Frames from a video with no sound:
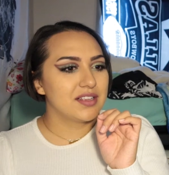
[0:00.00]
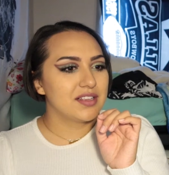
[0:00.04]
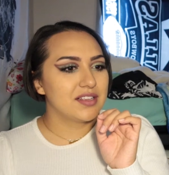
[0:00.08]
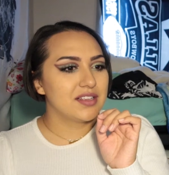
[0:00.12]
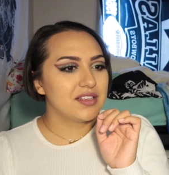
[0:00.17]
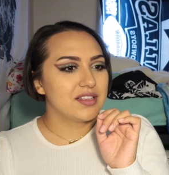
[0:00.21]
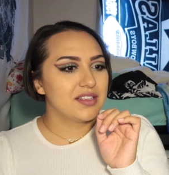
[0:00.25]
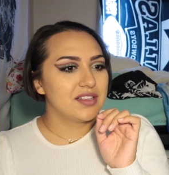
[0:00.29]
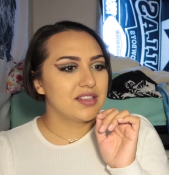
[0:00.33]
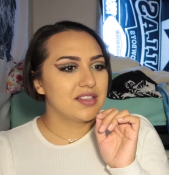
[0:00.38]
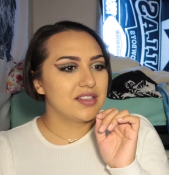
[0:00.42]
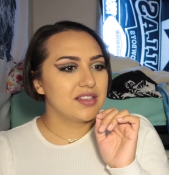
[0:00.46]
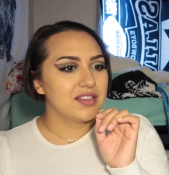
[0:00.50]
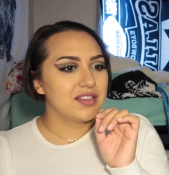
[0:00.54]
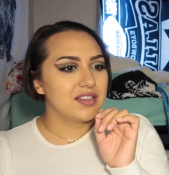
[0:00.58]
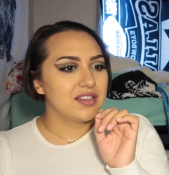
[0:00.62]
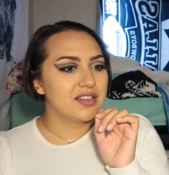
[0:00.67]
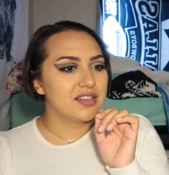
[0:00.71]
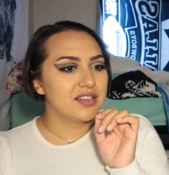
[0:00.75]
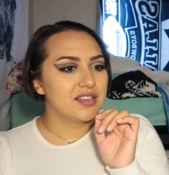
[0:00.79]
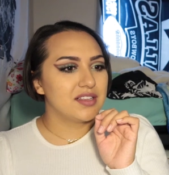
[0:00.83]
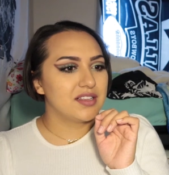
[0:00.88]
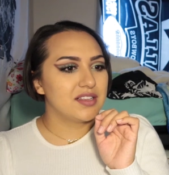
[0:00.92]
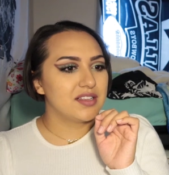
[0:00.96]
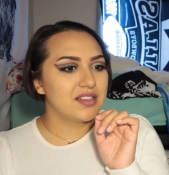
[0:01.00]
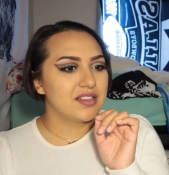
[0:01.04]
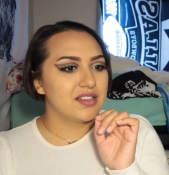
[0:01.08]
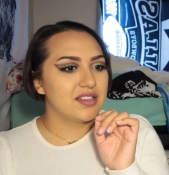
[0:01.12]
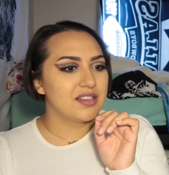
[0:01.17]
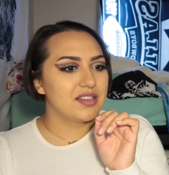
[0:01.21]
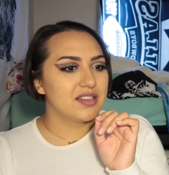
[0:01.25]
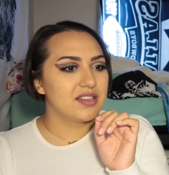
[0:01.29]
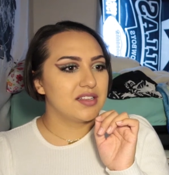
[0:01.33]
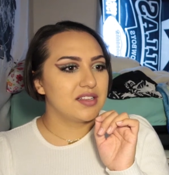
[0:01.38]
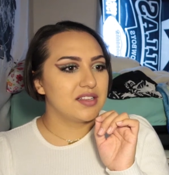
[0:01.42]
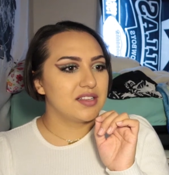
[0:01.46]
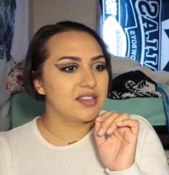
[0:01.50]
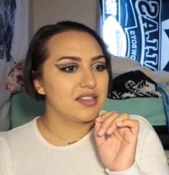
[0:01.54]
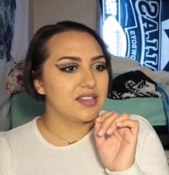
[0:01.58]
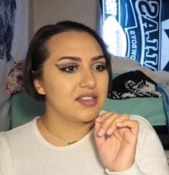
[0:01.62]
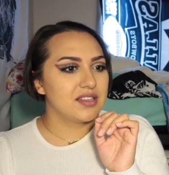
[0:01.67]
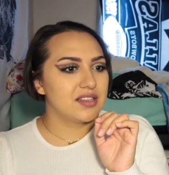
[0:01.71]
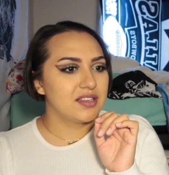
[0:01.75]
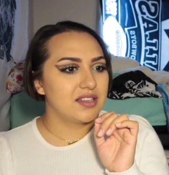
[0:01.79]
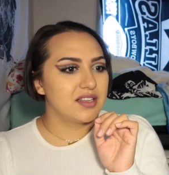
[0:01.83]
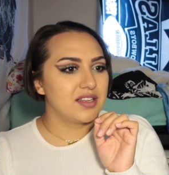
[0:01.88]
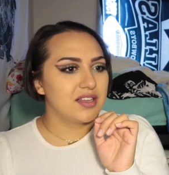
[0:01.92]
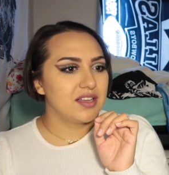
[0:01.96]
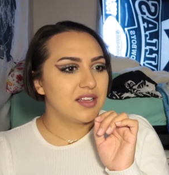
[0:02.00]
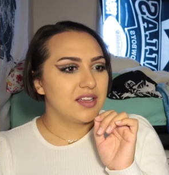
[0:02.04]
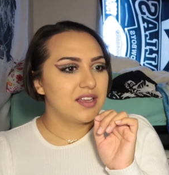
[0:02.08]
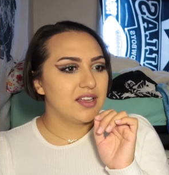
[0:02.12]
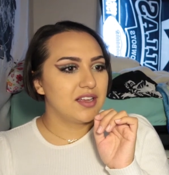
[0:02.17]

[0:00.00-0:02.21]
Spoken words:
[no speech]